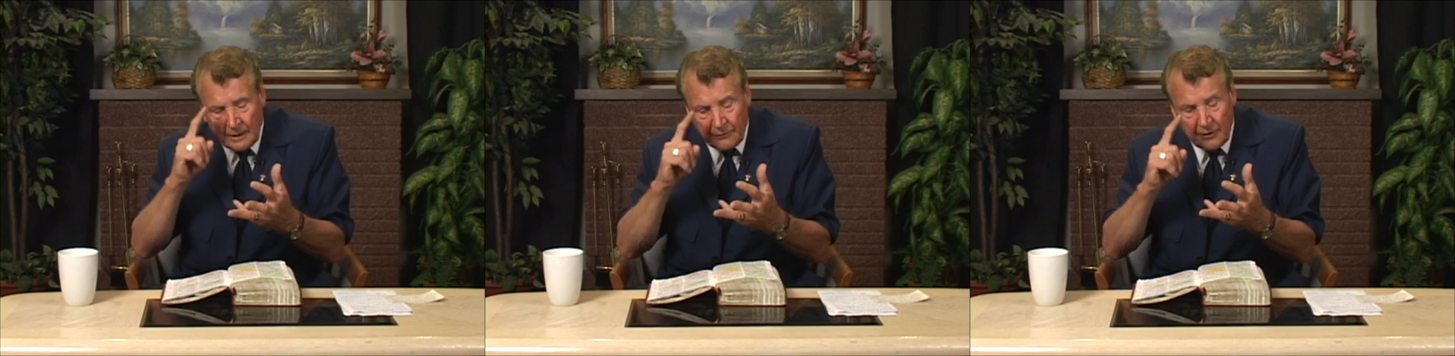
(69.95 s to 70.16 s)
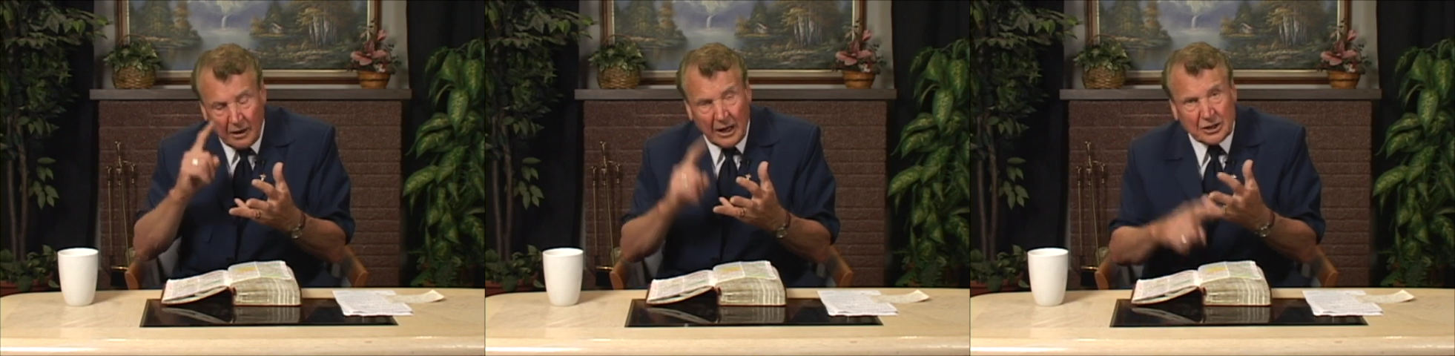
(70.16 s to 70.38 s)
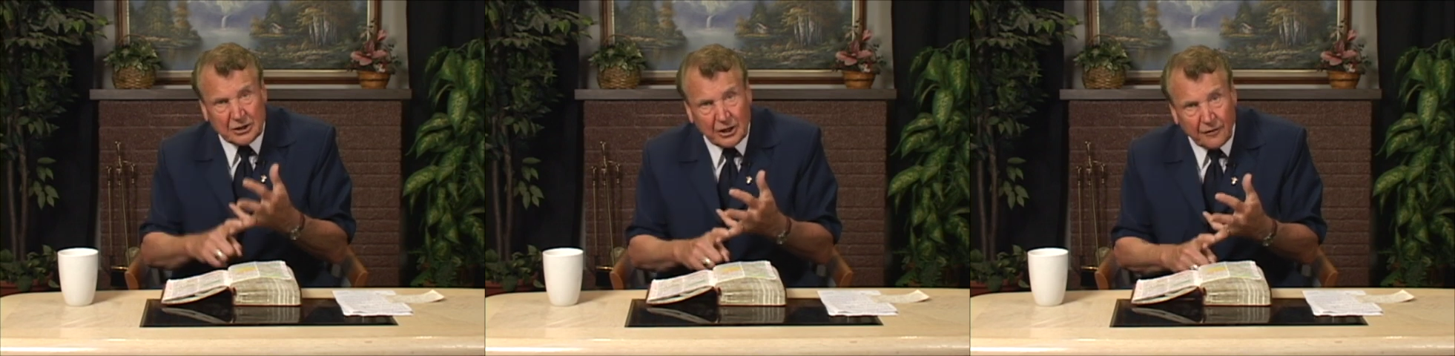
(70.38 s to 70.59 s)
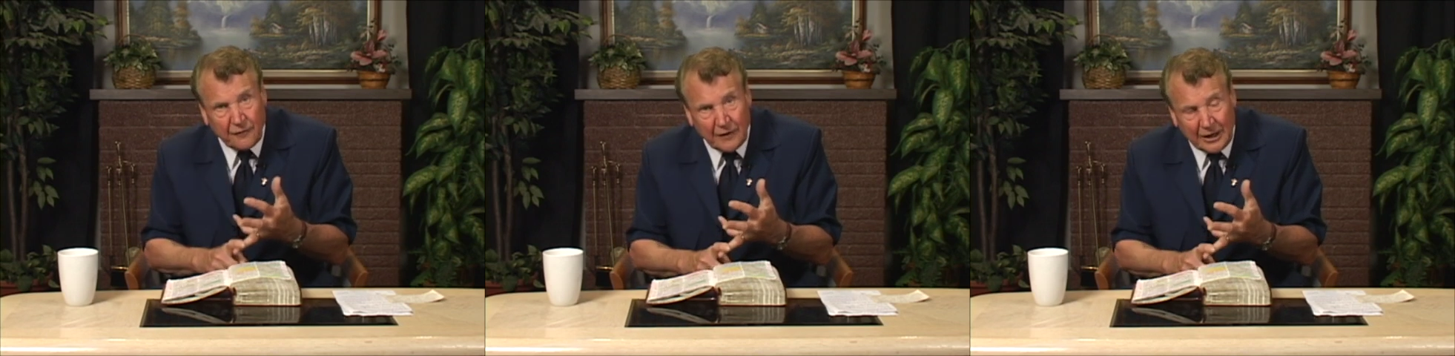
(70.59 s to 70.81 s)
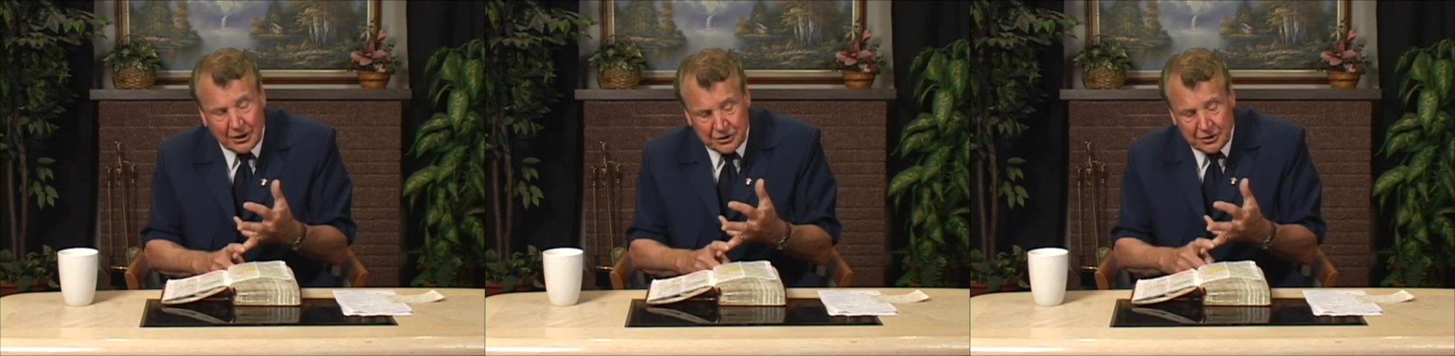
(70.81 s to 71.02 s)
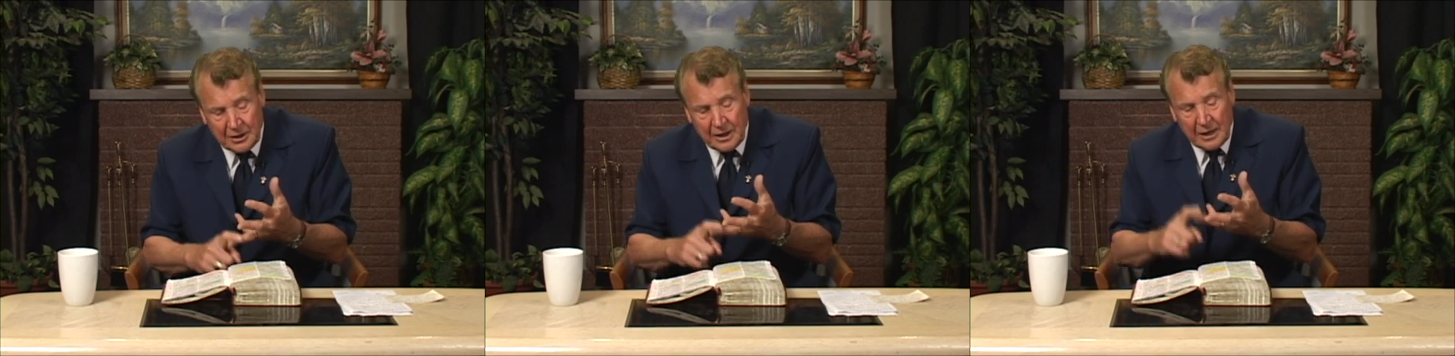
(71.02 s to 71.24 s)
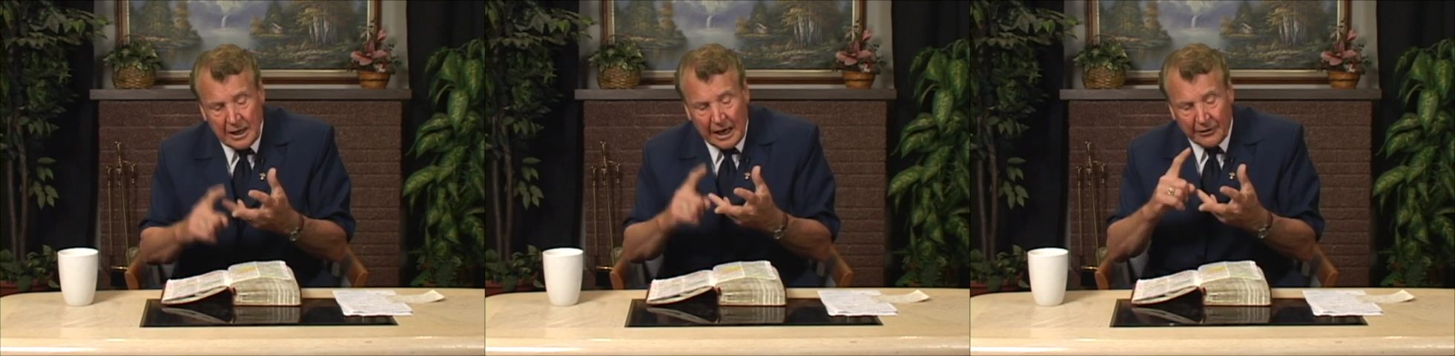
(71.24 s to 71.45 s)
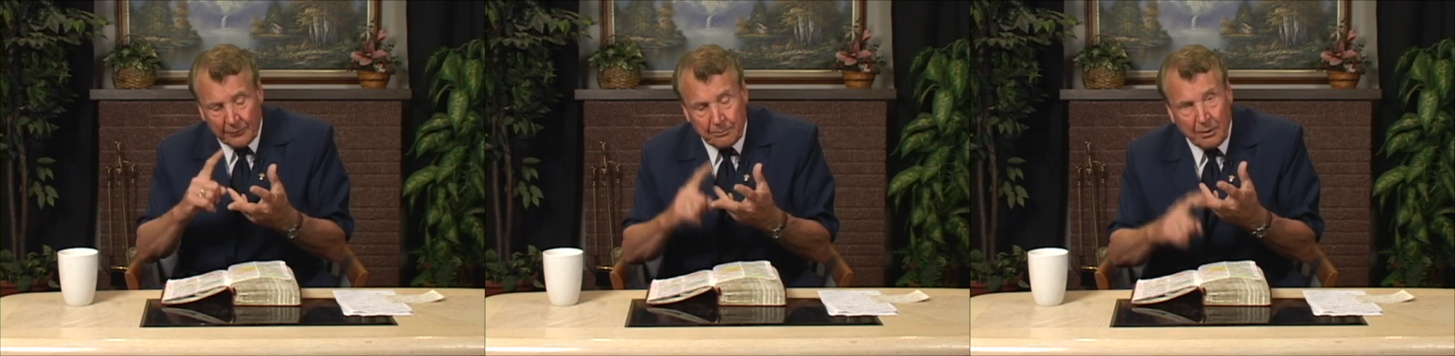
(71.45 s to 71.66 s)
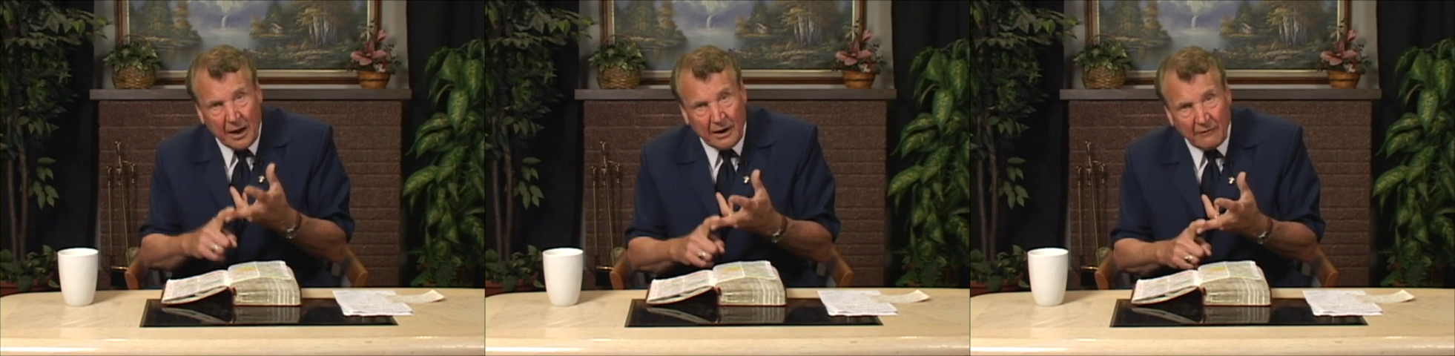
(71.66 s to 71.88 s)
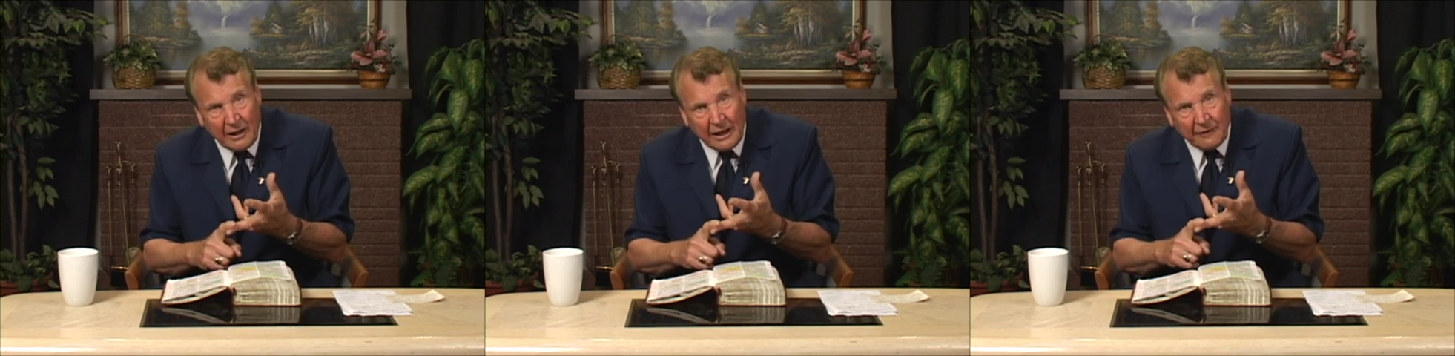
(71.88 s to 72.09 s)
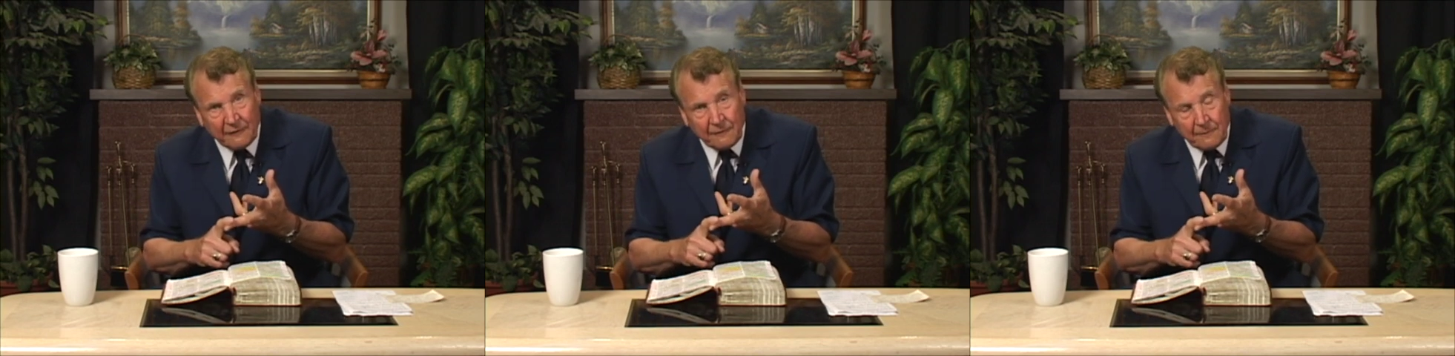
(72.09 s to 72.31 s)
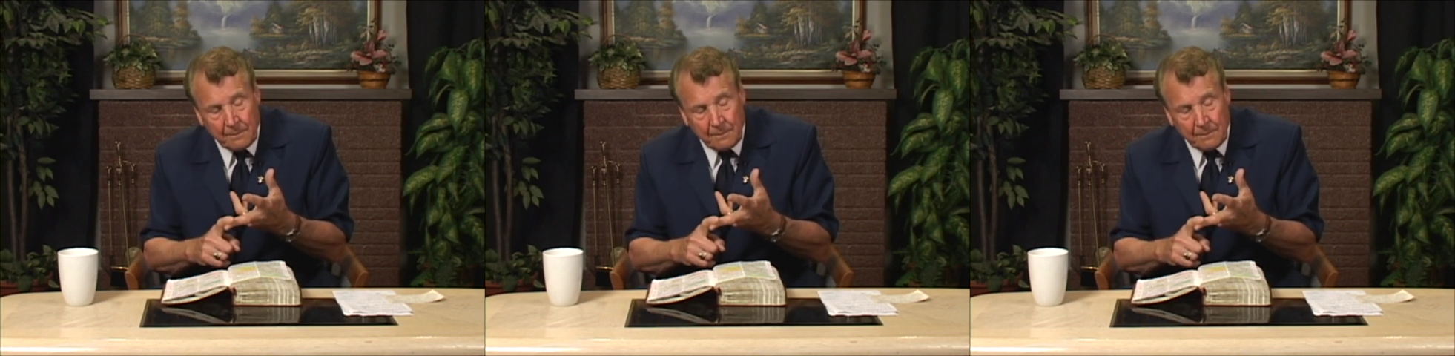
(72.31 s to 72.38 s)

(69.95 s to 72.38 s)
the lust of the flesh, and the pride of life.